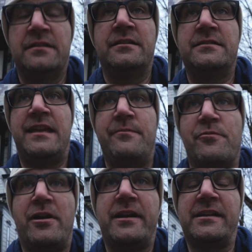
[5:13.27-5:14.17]
Let's keep
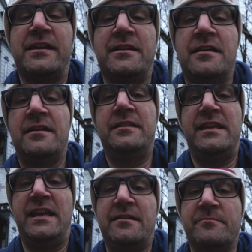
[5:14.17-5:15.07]
walking in,
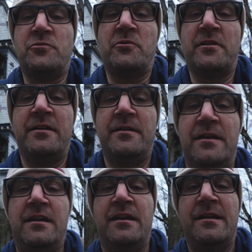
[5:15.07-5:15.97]
taking more
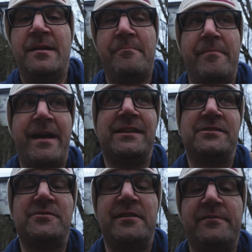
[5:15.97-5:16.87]
bad
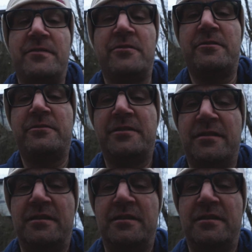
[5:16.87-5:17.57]
street photos.